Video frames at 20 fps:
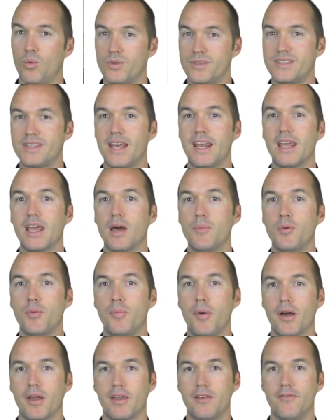When setting up a
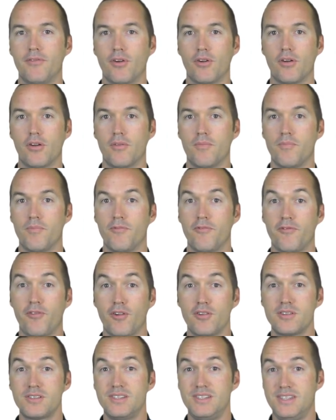buck converter,
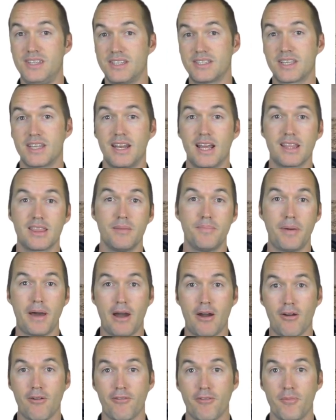first disconnect the
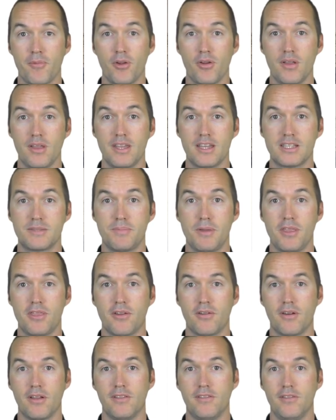power from your
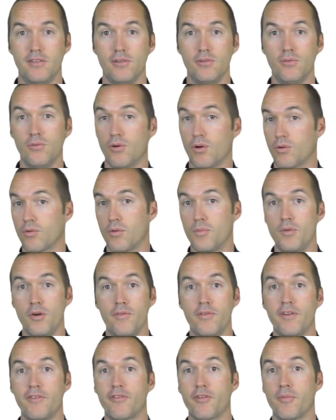ESP32 or
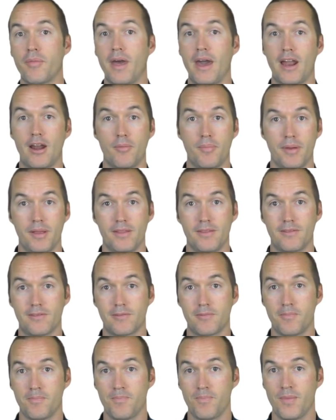remove it from the header
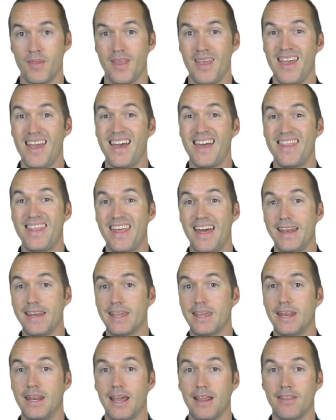pins. Then
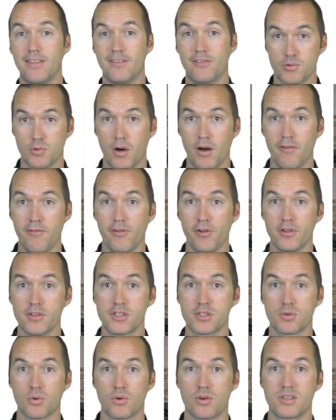connect the 12 volt
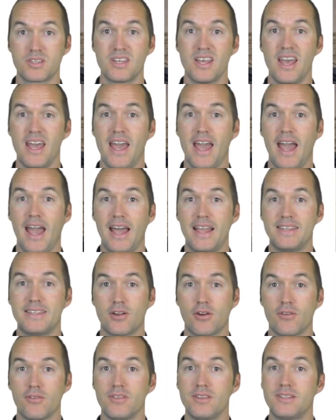source and
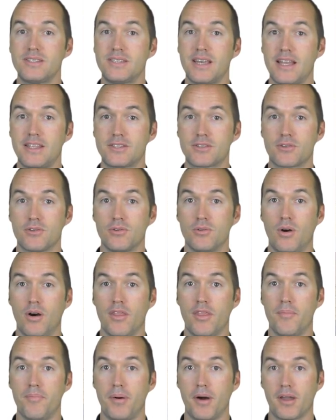turn the set screw
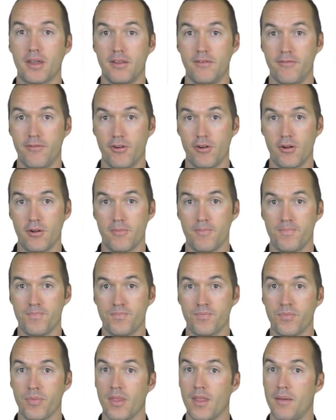on the buck converter.
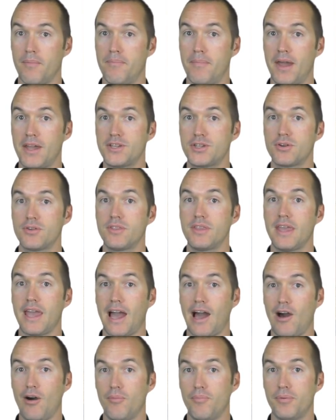Measure the
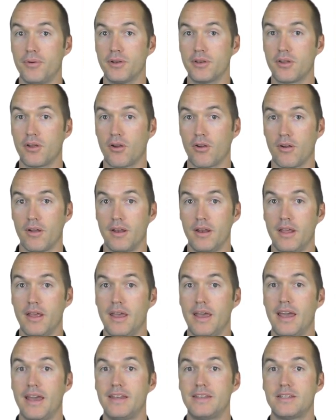output current
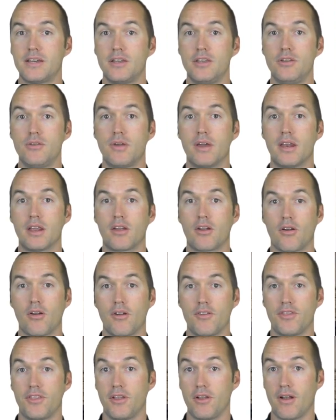until you get a
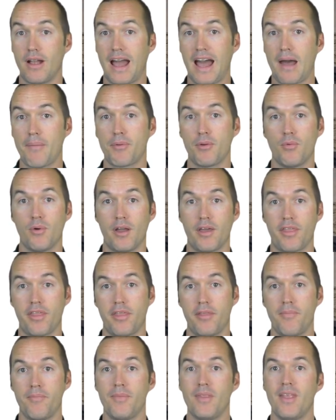current that you're happy with.